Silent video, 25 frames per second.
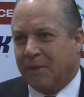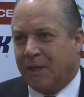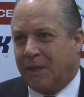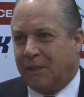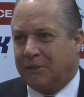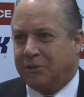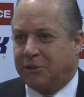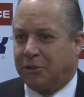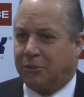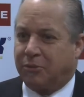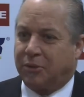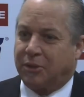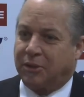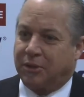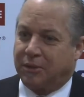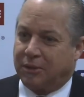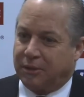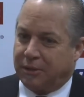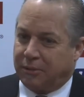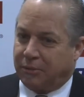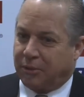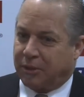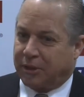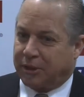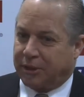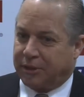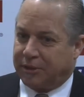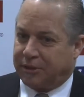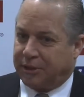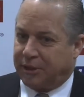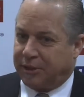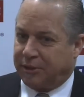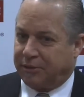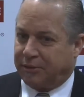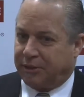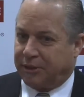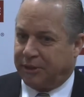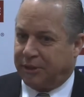And so we're
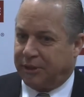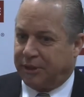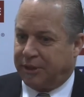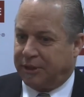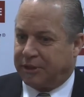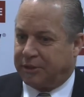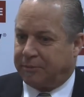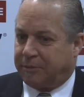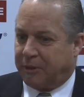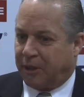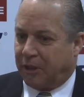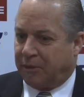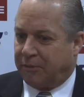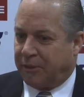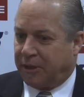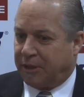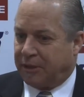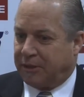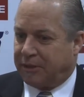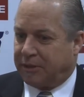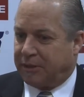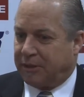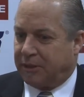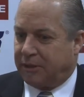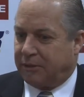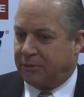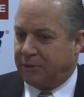continuing the experiment.